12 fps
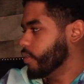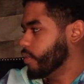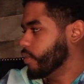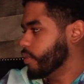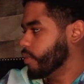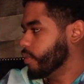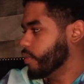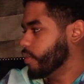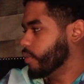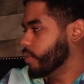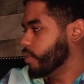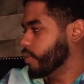
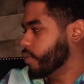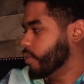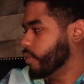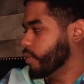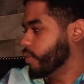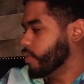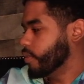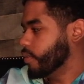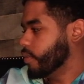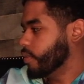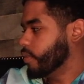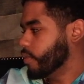
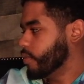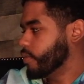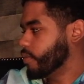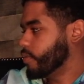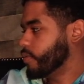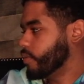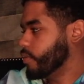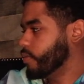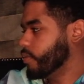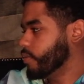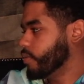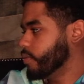
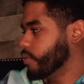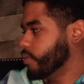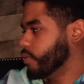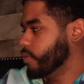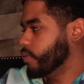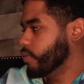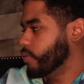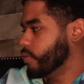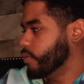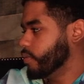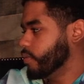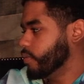
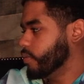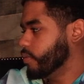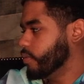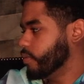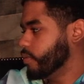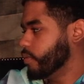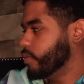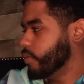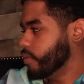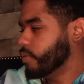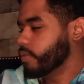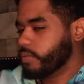This person isn't speaking.